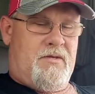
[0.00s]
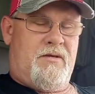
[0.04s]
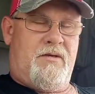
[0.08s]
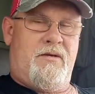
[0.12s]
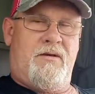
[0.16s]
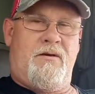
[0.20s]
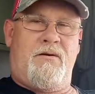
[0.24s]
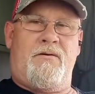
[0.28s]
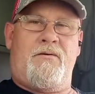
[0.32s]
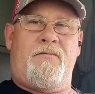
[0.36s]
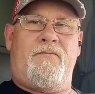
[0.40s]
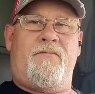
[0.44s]

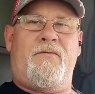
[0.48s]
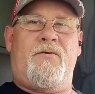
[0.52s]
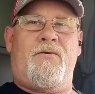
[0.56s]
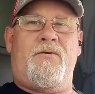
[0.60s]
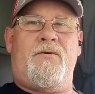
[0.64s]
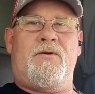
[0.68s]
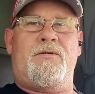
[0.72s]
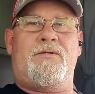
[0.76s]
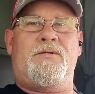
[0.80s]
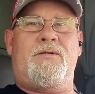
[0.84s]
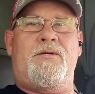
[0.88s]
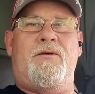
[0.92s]
Of
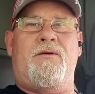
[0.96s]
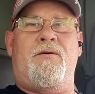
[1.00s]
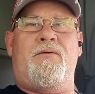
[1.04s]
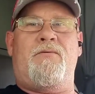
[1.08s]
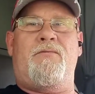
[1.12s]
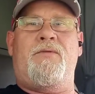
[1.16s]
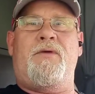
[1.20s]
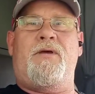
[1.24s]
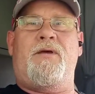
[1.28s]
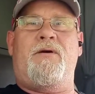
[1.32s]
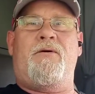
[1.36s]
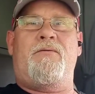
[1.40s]
course, the
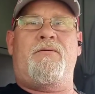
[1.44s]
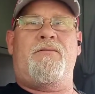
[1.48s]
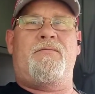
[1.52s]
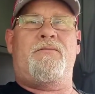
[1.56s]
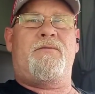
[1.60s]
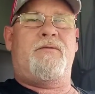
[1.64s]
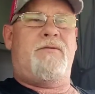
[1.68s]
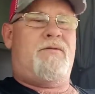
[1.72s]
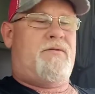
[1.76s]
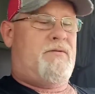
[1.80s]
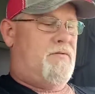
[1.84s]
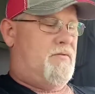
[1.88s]

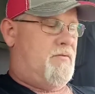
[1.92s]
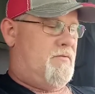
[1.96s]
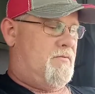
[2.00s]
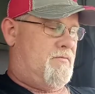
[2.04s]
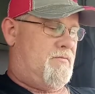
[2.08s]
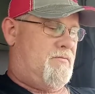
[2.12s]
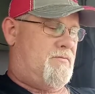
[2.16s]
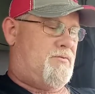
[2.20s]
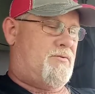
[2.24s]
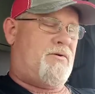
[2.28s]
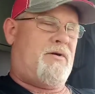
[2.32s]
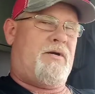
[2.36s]
old
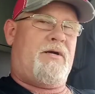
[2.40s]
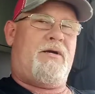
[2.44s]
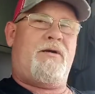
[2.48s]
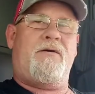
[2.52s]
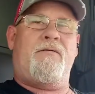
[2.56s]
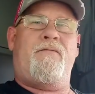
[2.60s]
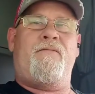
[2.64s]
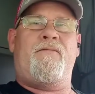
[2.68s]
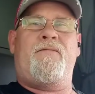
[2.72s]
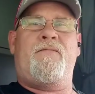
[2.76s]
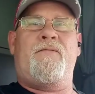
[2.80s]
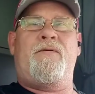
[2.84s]
trick
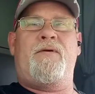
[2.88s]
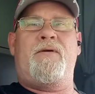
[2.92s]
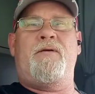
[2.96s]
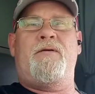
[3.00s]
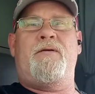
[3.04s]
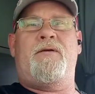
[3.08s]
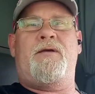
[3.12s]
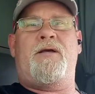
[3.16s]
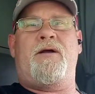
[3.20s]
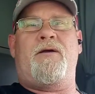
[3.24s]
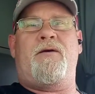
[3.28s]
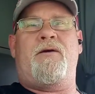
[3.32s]
of
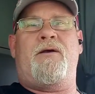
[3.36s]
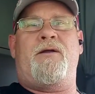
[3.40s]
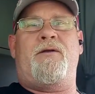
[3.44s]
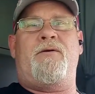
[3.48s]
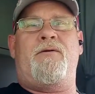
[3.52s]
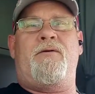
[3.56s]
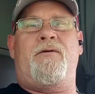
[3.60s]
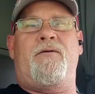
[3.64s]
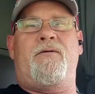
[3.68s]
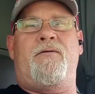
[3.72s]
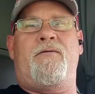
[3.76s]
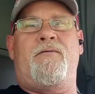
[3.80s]
carrying
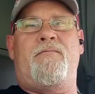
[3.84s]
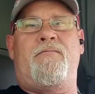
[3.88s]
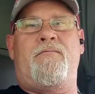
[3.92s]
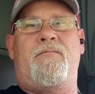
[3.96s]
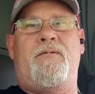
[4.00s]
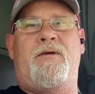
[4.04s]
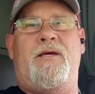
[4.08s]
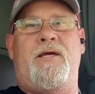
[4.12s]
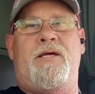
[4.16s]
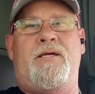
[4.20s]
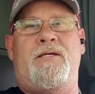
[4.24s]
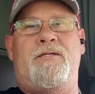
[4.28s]
your
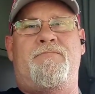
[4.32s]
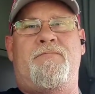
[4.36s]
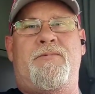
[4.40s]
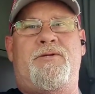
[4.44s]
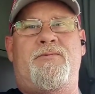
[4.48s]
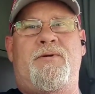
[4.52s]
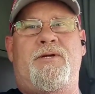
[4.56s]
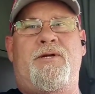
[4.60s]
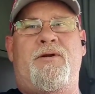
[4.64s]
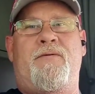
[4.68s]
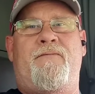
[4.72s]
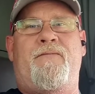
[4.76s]
keys
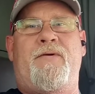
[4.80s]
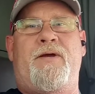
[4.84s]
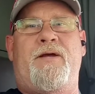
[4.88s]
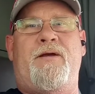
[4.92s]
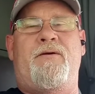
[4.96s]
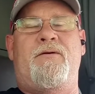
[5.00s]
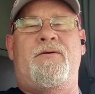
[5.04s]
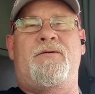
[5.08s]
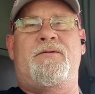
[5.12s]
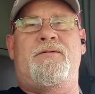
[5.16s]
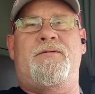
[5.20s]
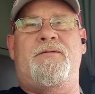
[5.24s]
between your
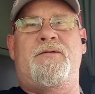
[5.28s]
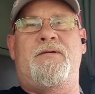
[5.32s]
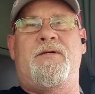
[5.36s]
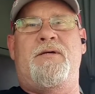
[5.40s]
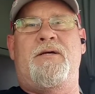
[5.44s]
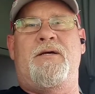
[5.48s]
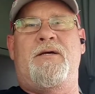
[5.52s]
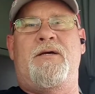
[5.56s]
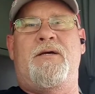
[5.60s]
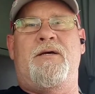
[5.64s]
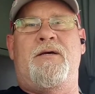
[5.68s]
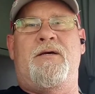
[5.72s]
fingers,
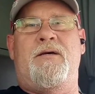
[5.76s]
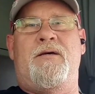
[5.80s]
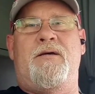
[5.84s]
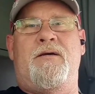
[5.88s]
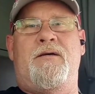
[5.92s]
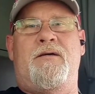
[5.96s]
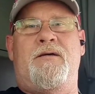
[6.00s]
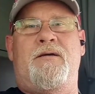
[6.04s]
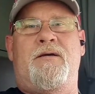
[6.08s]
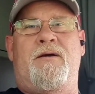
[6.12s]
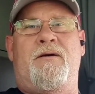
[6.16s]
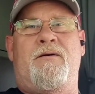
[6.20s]

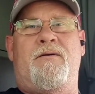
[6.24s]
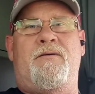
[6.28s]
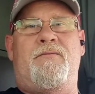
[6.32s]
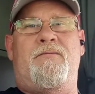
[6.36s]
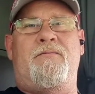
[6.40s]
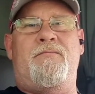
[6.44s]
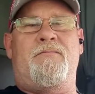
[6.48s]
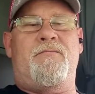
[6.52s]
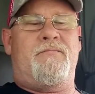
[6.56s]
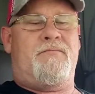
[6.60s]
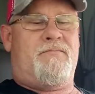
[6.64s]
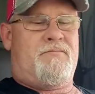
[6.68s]

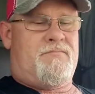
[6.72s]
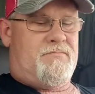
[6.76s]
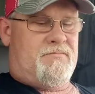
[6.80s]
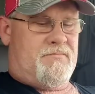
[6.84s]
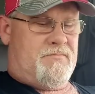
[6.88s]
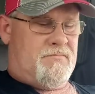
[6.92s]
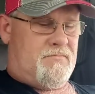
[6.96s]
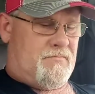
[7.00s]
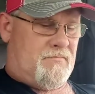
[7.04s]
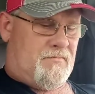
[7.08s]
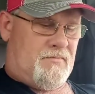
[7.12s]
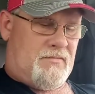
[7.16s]

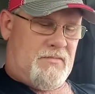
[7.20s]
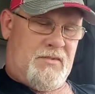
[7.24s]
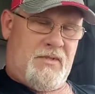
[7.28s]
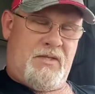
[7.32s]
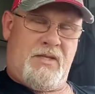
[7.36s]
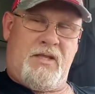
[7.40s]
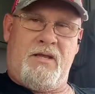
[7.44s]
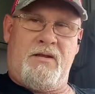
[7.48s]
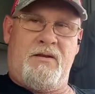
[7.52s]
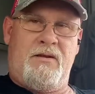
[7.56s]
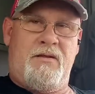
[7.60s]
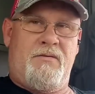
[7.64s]

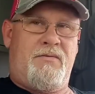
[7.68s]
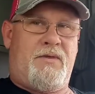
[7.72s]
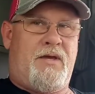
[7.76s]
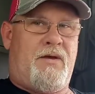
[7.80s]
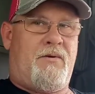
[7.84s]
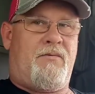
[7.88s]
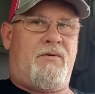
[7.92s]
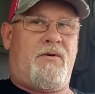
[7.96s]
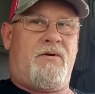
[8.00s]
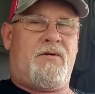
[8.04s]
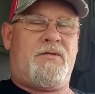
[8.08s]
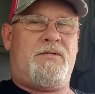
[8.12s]
that
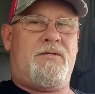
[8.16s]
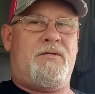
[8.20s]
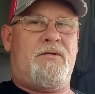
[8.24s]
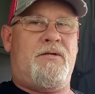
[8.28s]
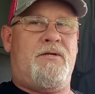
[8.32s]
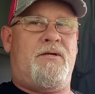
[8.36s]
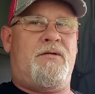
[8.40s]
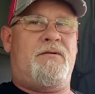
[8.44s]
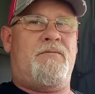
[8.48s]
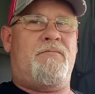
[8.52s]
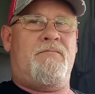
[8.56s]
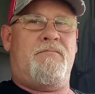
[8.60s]
works
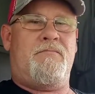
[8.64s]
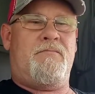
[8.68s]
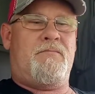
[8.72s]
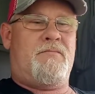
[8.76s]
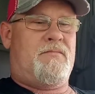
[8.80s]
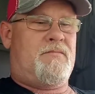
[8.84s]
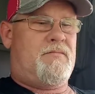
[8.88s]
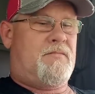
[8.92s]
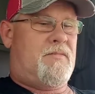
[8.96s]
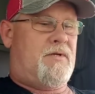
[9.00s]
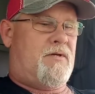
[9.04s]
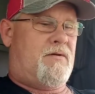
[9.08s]
good,
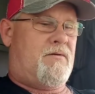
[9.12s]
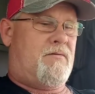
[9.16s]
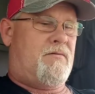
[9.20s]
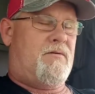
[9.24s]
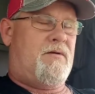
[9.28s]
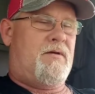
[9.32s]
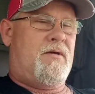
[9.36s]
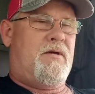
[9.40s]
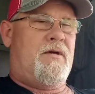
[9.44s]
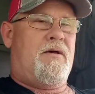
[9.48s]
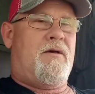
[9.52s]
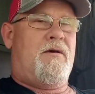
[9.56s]

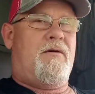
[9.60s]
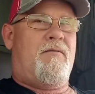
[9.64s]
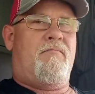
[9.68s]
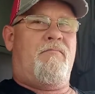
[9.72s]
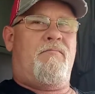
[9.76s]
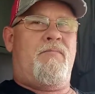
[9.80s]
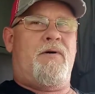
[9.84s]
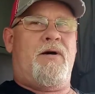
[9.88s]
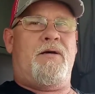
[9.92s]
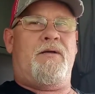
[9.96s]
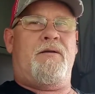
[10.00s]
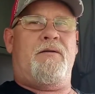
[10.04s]

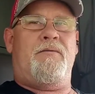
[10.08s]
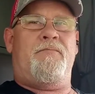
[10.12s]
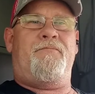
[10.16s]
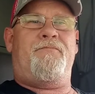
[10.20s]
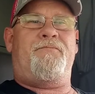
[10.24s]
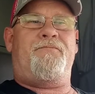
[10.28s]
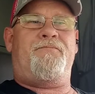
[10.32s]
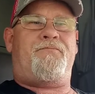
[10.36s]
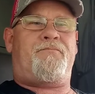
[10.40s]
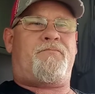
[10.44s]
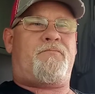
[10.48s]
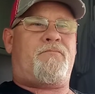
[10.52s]
but
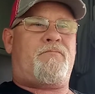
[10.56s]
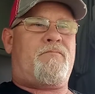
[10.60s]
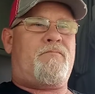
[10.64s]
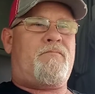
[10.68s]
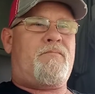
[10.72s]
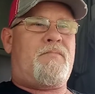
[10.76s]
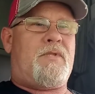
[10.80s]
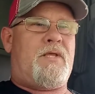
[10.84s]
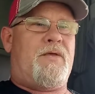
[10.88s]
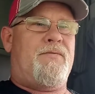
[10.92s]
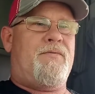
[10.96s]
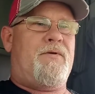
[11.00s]

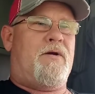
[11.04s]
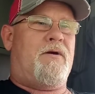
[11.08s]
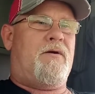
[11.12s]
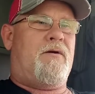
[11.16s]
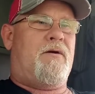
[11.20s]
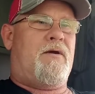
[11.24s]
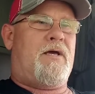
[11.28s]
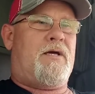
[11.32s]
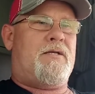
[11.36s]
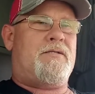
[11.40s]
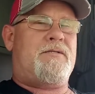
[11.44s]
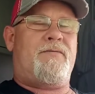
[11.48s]
there
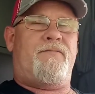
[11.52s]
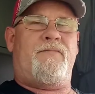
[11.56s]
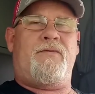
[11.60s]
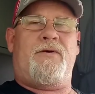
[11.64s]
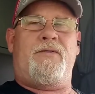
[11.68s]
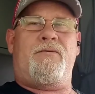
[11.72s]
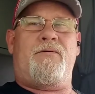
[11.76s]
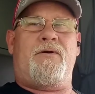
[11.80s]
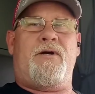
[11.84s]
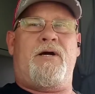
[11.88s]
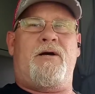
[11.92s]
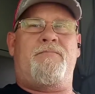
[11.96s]
are lots of
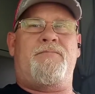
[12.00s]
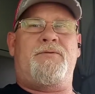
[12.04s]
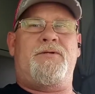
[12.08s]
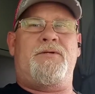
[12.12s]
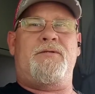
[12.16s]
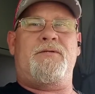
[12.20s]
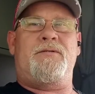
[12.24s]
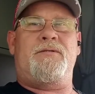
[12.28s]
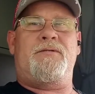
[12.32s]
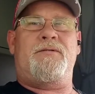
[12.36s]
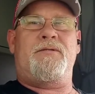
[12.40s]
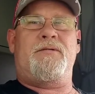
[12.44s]
other
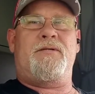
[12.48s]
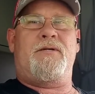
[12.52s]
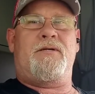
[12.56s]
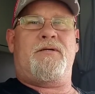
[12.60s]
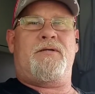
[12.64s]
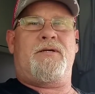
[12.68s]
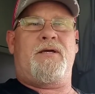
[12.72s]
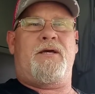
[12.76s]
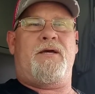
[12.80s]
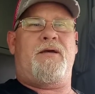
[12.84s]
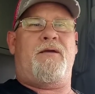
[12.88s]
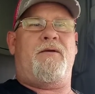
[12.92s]
options,
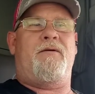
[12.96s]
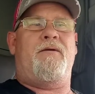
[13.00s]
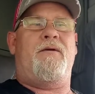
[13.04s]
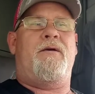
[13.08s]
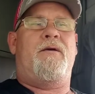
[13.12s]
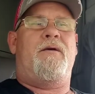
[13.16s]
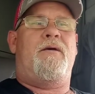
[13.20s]
okay.